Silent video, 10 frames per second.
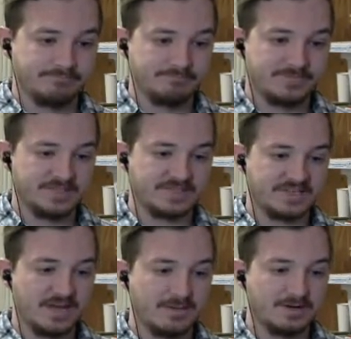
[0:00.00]
There's a
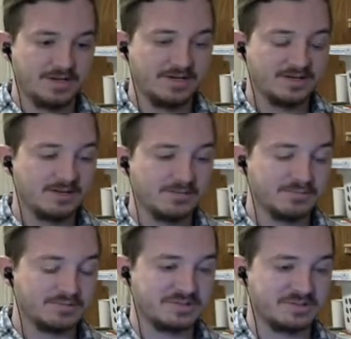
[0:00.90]
camera hidden in the
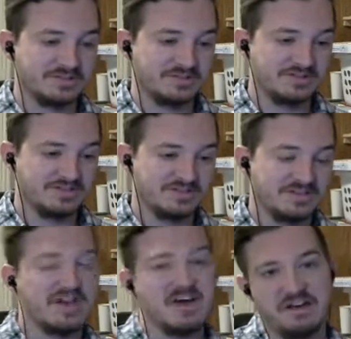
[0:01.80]
bushes.
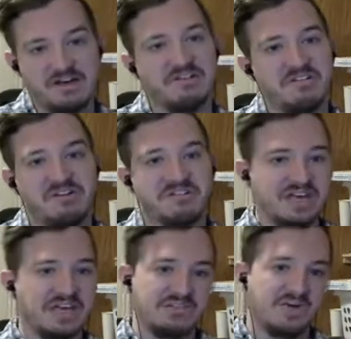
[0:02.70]
Oh,
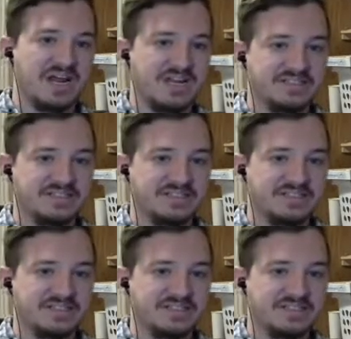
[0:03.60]
okay, great.